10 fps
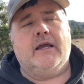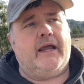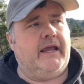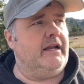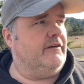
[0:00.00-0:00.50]

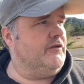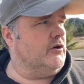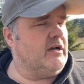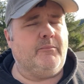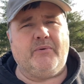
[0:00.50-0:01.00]
And if your
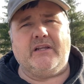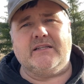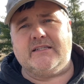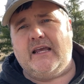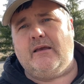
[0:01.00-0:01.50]

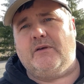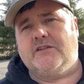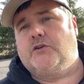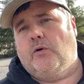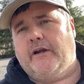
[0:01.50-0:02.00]
company's name
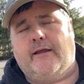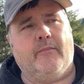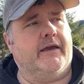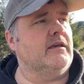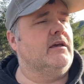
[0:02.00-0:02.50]
is your name,
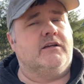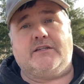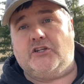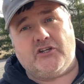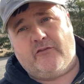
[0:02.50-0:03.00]
like
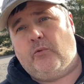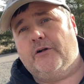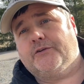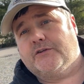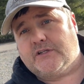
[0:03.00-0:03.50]
say Jeff
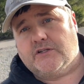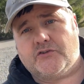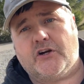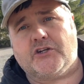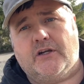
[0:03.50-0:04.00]
Walters
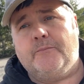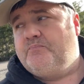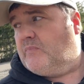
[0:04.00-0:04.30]
Construction,